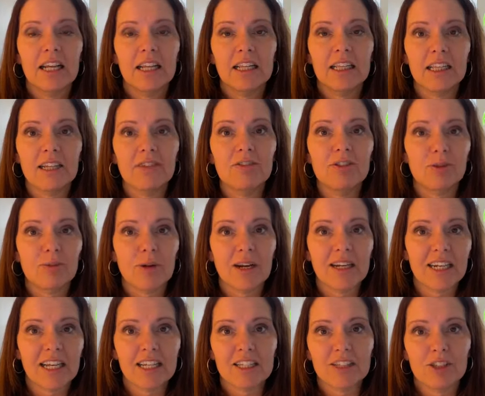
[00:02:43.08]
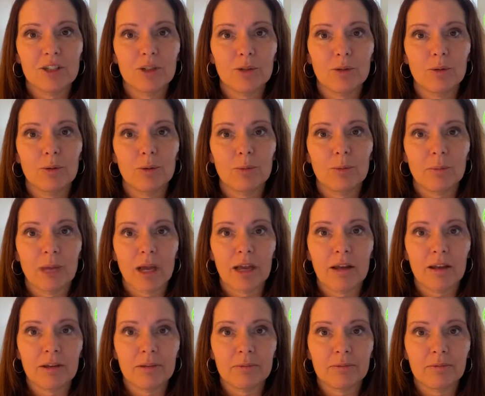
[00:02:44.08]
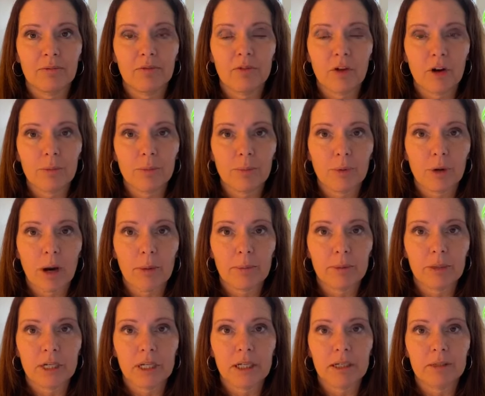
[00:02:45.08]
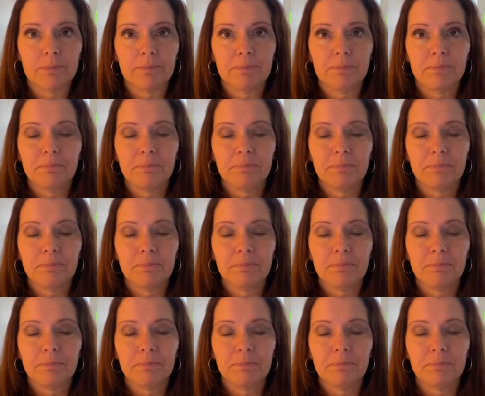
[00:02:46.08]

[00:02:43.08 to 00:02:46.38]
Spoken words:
lives right next to my farm property.